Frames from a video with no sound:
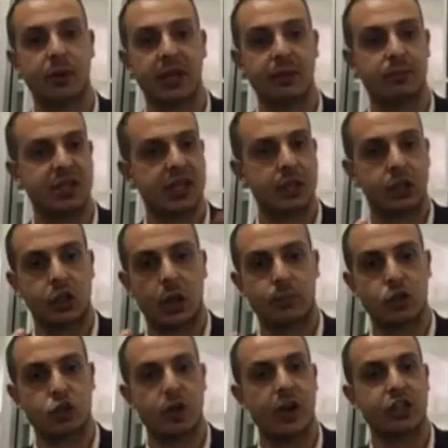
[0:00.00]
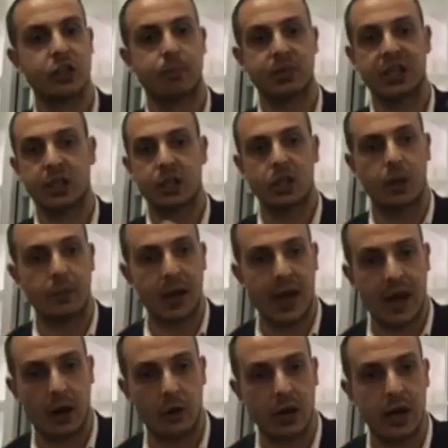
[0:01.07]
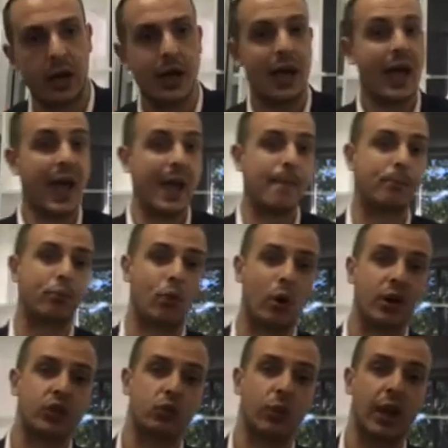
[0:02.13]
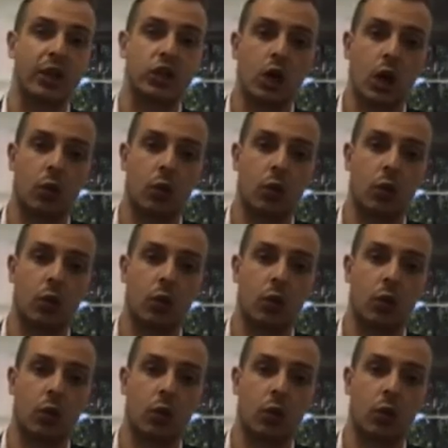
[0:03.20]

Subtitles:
particular type of strategy, particular type of area and price range.